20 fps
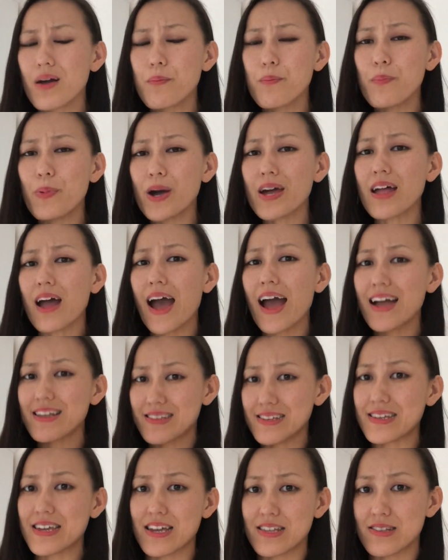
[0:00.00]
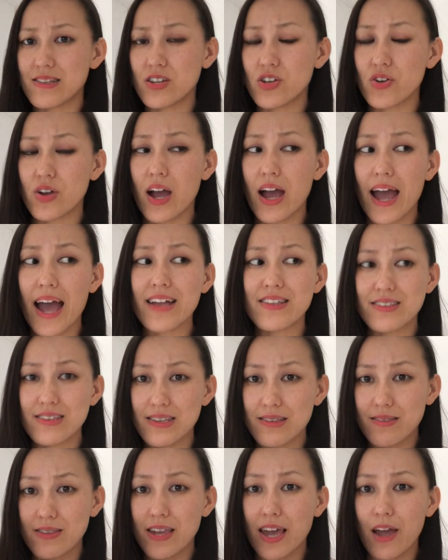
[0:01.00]
But I had to get serious. I had to
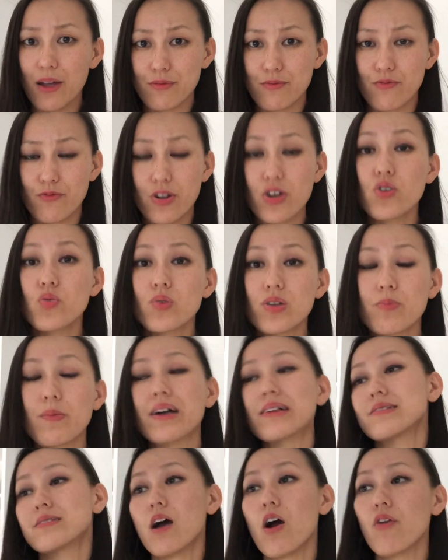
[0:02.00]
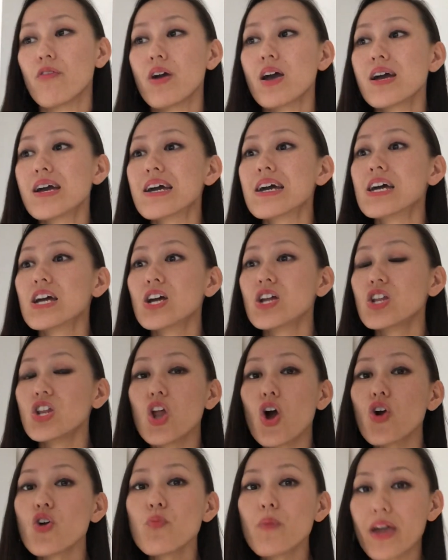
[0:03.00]
get real with myself.
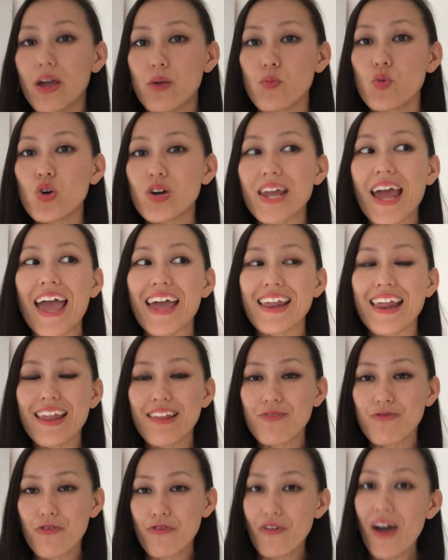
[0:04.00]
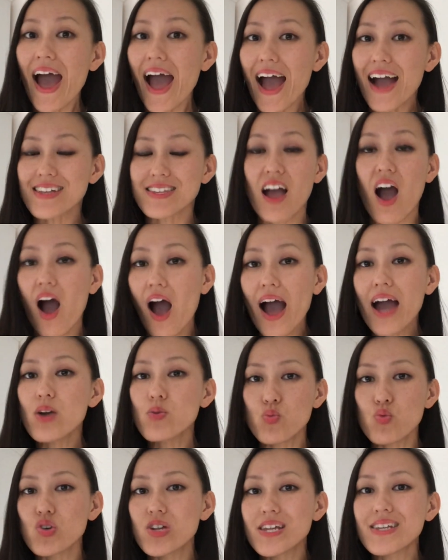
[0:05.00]
No man would. And in fact, I
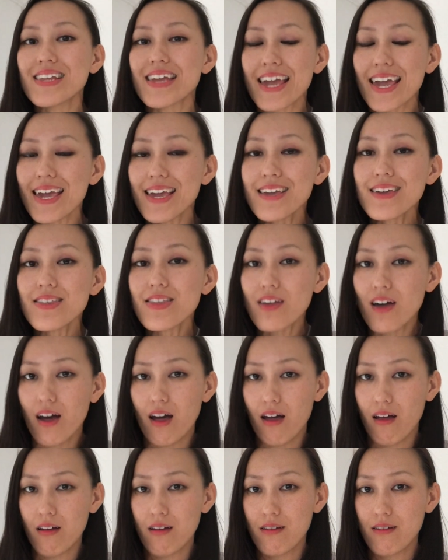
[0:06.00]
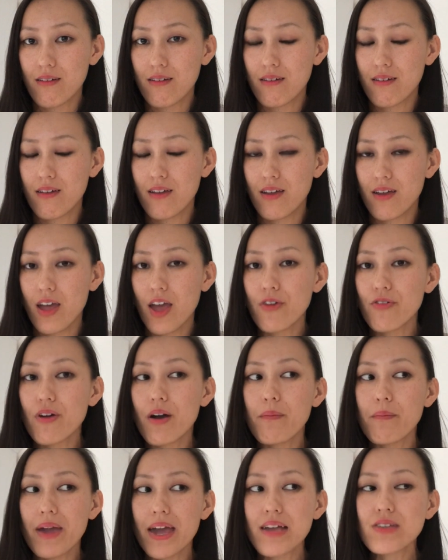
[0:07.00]
wouldn't either. If a
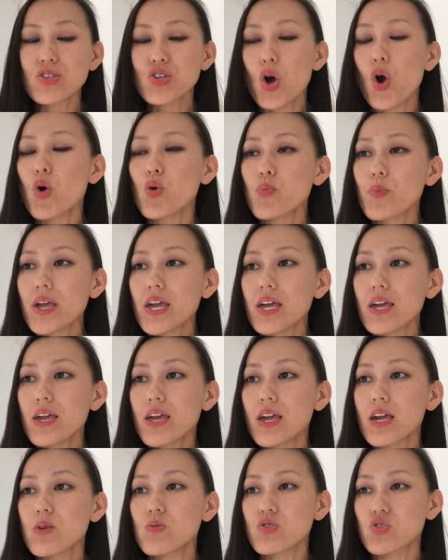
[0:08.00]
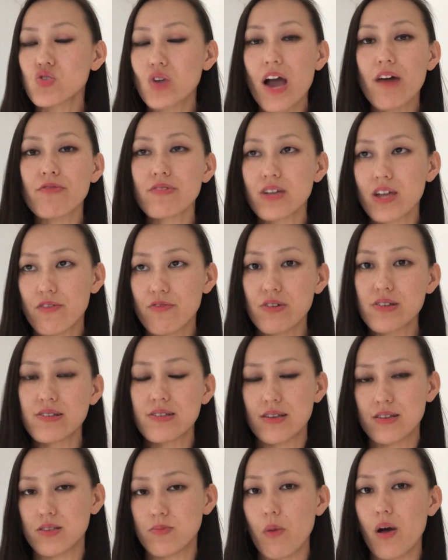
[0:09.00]
man told me he was traveling every
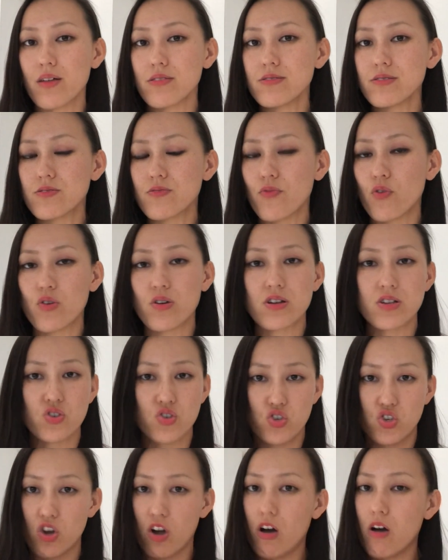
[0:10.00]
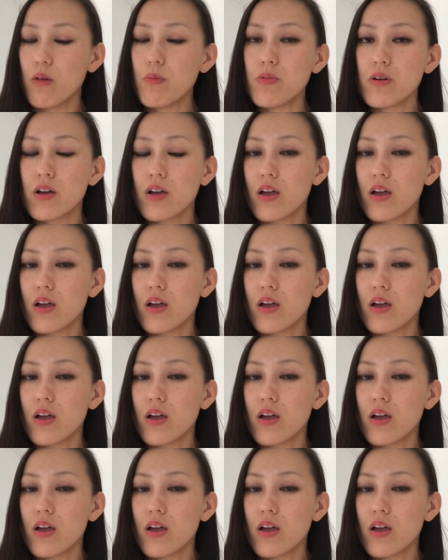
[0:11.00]
6 months for his job,